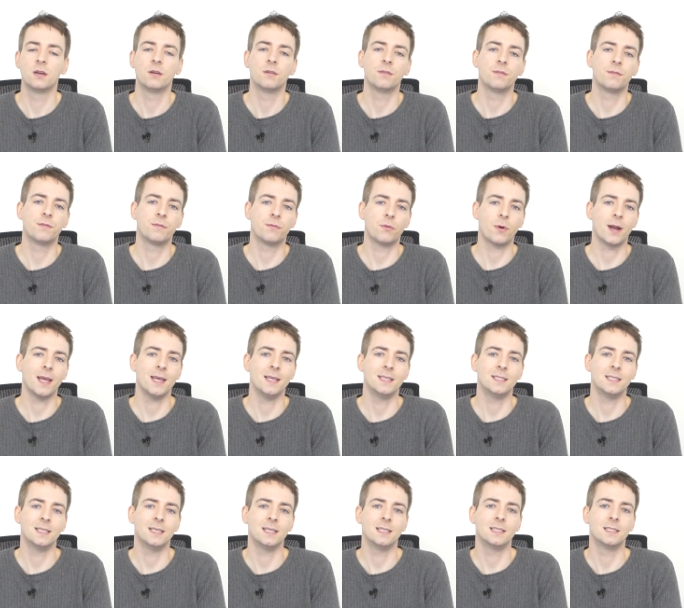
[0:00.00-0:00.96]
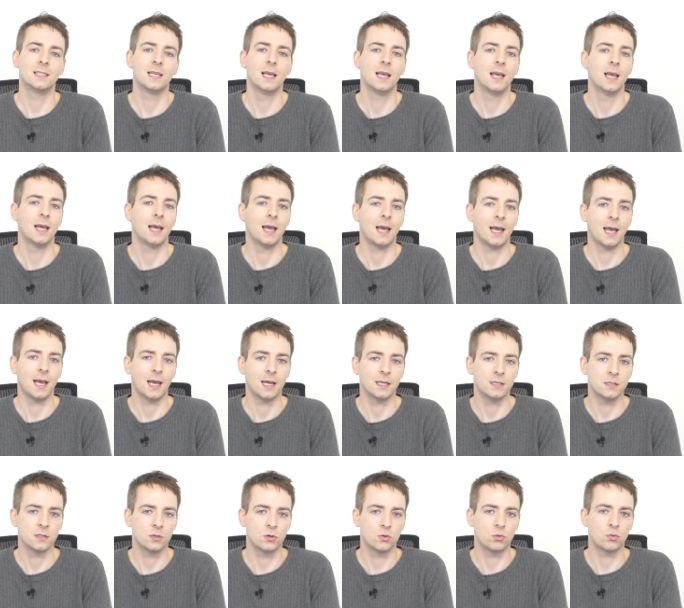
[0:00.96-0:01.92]
phrases,
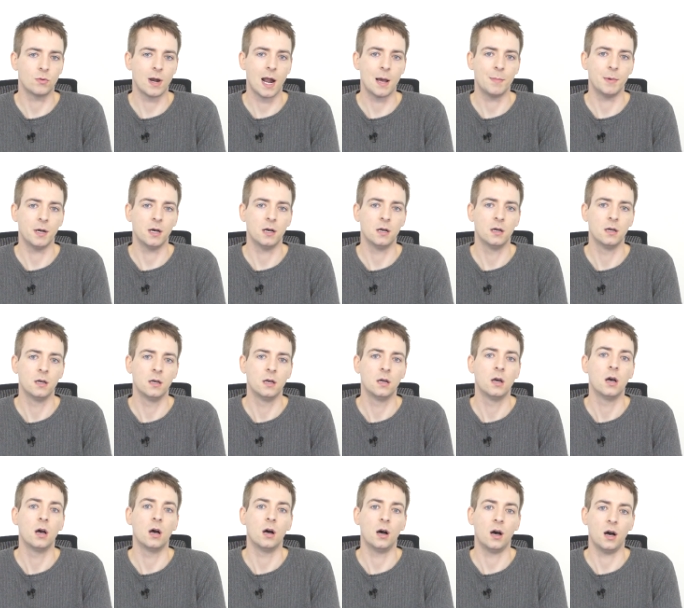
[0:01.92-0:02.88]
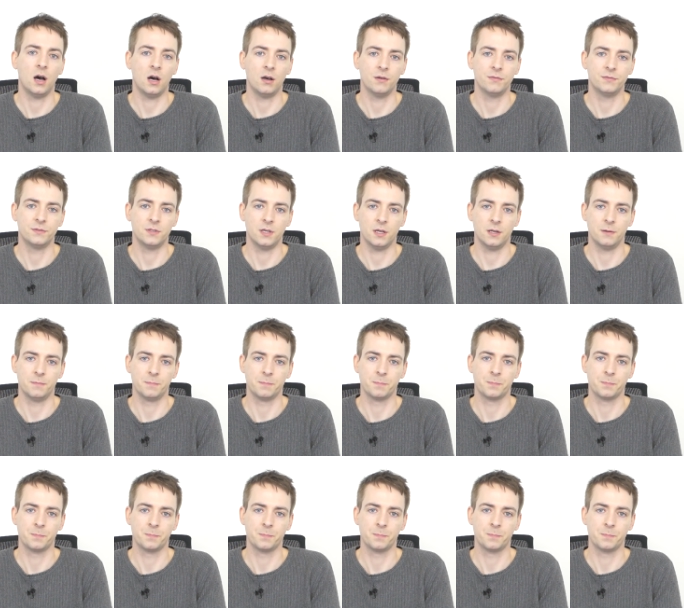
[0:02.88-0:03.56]
and grammar after.